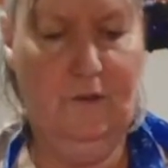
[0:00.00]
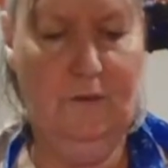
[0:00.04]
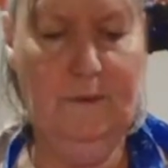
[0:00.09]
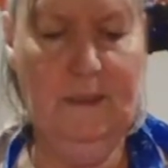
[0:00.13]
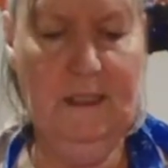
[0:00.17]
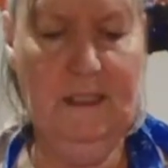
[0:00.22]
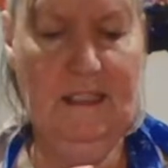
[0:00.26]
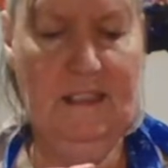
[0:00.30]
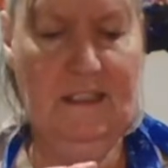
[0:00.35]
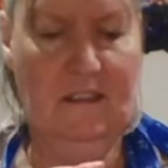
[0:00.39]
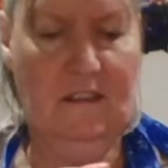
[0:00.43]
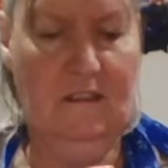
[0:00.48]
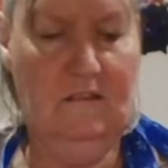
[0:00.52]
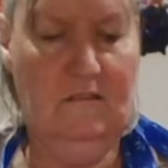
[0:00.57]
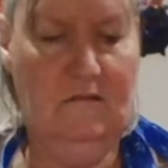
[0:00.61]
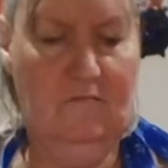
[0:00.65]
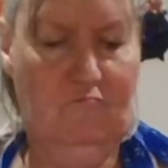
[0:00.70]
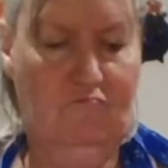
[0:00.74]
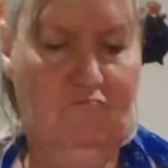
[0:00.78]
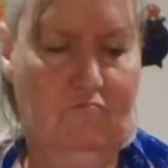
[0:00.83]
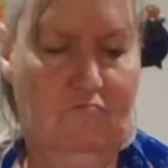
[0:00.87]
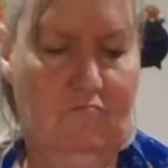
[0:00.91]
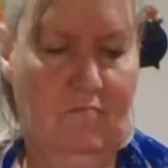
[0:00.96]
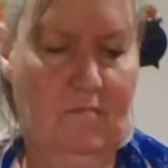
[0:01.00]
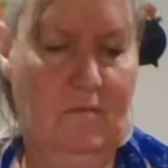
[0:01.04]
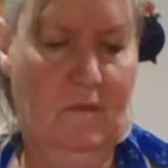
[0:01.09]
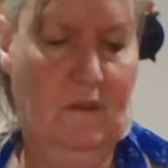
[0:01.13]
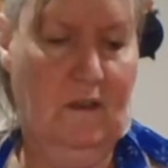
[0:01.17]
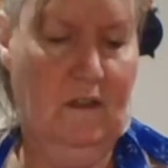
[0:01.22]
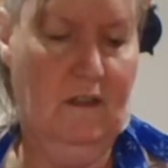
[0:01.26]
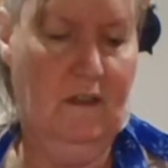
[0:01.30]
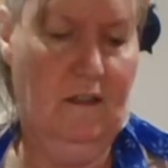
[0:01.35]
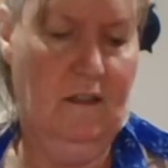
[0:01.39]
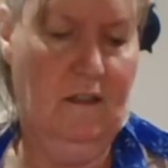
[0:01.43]
Big deal.
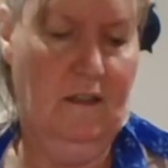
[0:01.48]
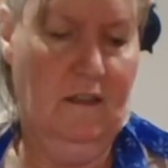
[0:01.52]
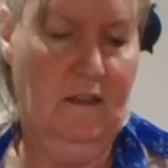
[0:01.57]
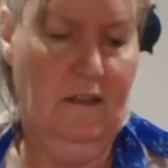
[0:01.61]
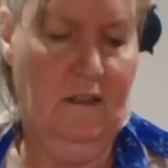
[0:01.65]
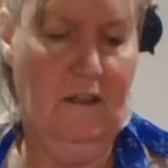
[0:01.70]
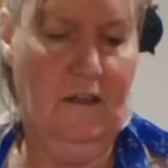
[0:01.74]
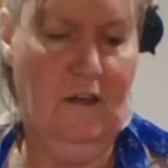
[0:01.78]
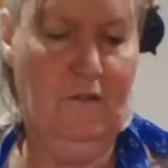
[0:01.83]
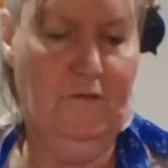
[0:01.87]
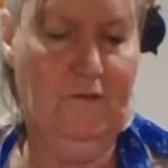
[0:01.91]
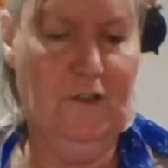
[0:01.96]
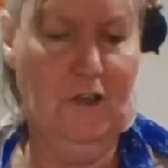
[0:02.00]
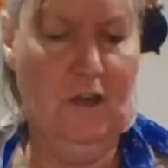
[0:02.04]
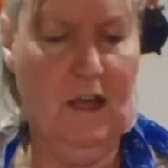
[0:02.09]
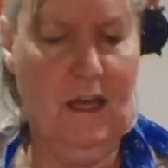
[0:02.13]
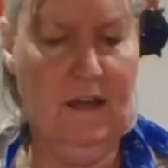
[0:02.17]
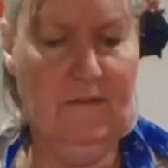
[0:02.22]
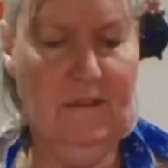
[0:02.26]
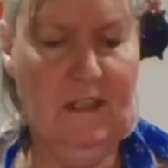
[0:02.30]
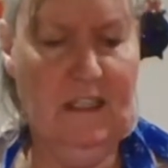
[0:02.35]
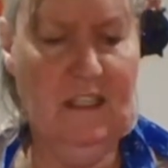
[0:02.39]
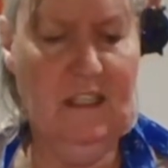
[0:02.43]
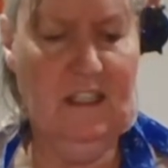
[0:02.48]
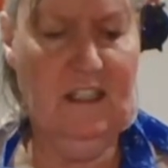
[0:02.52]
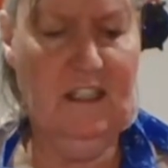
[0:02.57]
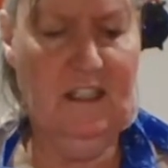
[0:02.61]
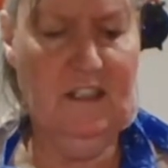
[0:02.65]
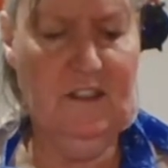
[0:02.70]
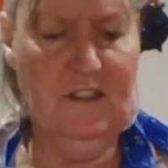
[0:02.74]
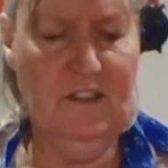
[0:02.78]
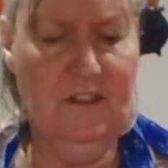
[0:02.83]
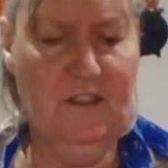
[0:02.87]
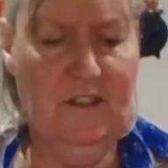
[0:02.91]
Now, if you're having
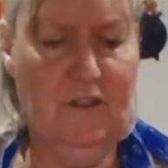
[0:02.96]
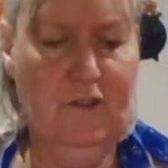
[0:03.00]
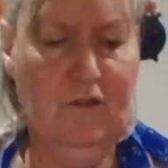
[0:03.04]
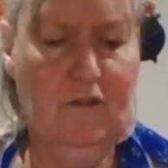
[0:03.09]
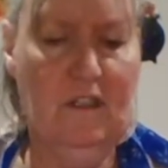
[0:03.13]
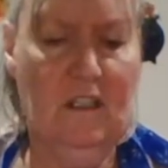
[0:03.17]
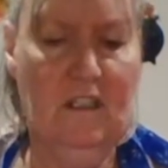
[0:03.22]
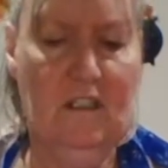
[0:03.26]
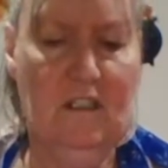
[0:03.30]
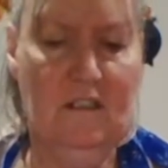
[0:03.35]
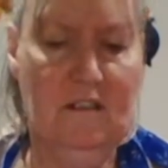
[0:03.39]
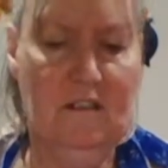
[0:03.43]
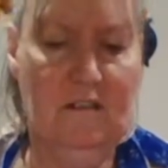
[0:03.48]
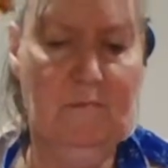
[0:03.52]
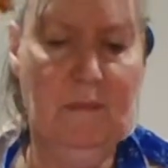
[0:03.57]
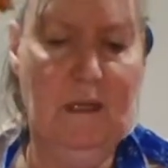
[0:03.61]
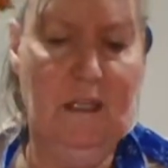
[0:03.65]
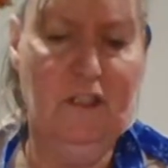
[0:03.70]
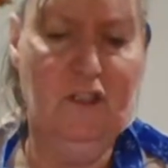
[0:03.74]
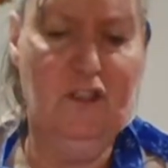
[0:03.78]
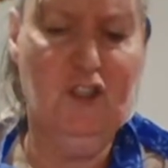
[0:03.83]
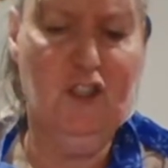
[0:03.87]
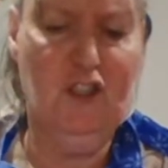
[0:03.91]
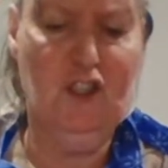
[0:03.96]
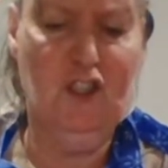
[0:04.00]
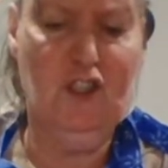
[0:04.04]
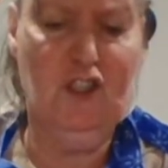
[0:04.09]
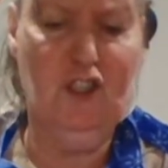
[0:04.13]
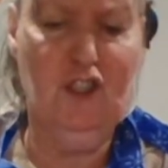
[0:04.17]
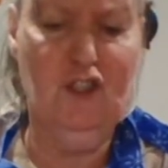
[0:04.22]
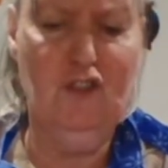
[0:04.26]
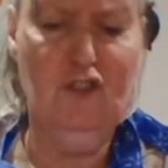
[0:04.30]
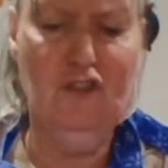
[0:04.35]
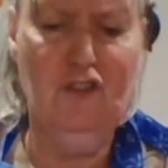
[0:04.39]
kids do this, make
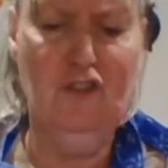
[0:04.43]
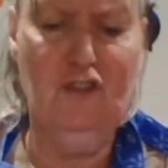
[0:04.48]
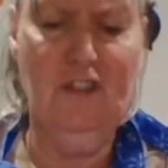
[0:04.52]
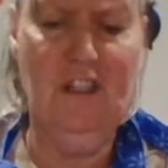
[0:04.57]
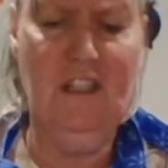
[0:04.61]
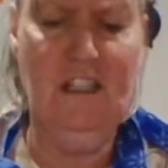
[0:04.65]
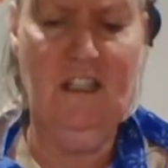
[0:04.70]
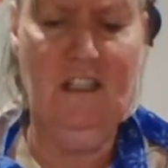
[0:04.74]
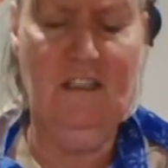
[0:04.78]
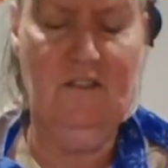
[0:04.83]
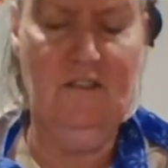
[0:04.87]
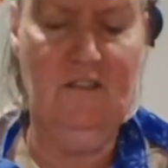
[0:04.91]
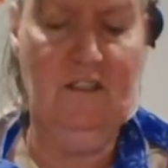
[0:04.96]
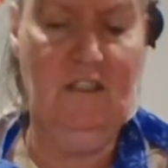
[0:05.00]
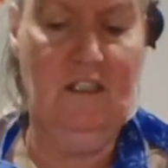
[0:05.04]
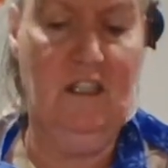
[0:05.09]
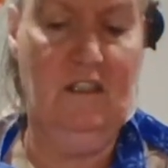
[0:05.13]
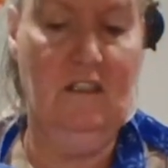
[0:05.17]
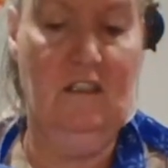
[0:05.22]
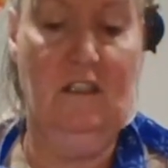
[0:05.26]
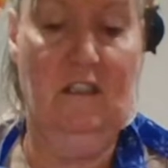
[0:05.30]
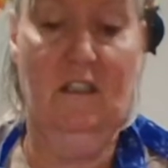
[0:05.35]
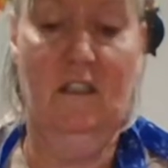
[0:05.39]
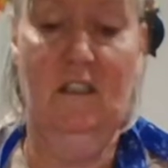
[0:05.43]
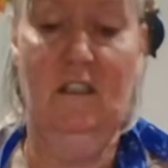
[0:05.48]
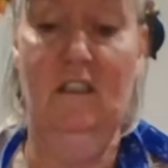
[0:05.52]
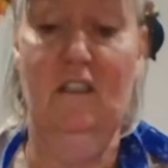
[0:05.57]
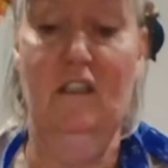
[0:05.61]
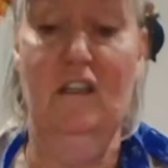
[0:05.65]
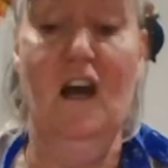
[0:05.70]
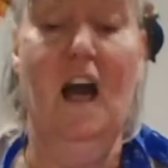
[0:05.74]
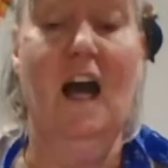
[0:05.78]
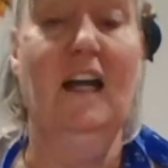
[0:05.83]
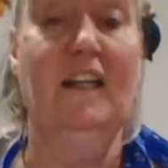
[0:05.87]
sure they understand they
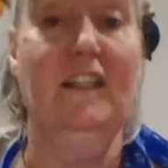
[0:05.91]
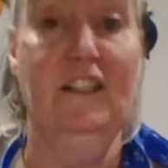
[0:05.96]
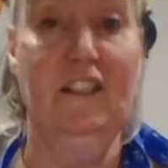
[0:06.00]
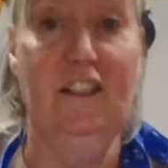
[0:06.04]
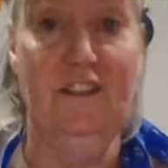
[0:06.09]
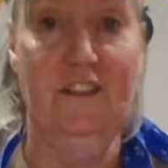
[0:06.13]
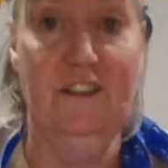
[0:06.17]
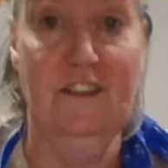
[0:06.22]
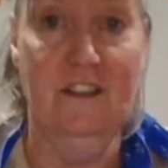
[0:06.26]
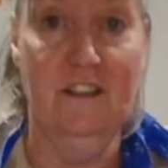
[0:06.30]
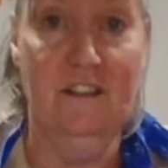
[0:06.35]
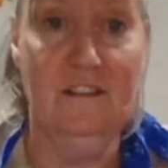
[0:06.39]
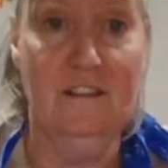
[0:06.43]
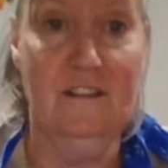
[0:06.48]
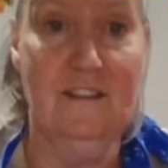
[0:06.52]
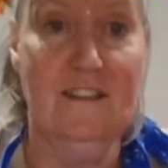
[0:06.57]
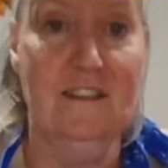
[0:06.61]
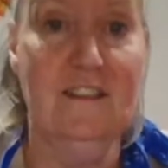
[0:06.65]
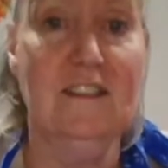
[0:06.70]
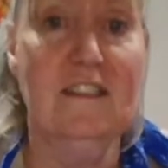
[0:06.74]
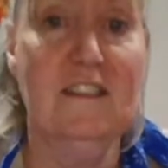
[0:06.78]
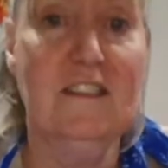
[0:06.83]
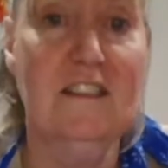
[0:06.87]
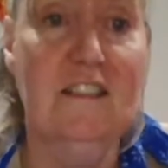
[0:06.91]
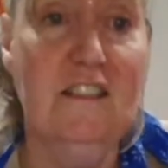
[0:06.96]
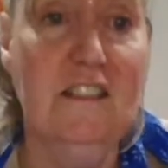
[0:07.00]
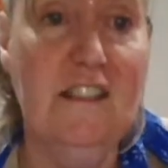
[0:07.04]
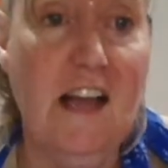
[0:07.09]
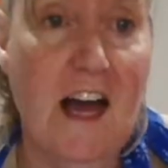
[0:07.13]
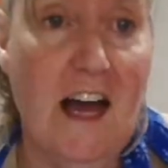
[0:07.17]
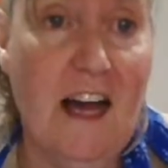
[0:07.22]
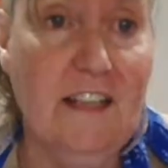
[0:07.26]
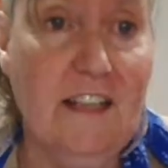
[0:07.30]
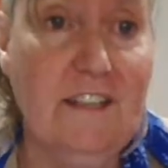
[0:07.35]
cannot eat this. This is
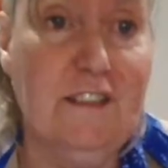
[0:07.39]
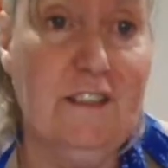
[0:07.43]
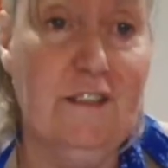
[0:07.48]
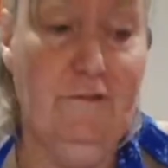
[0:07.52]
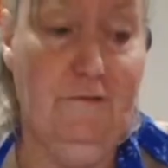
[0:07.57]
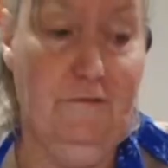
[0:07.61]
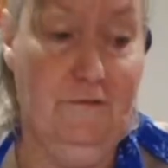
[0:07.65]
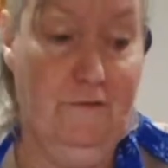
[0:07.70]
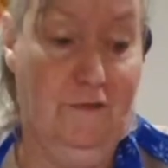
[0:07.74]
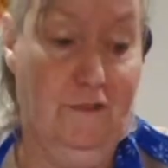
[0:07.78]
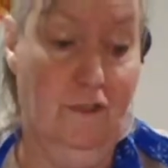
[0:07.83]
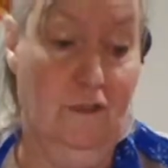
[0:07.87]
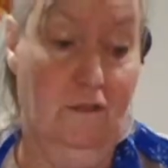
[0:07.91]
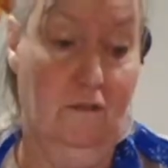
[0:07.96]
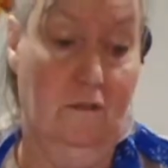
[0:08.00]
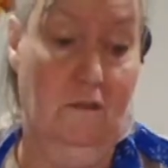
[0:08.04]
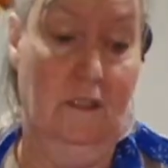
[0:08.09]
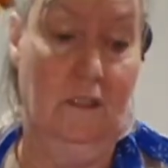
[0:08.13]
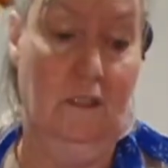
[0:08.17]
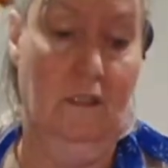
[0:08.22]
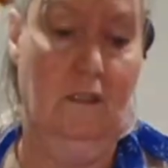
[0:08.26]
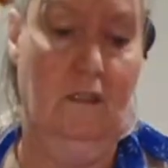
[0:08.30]
not food.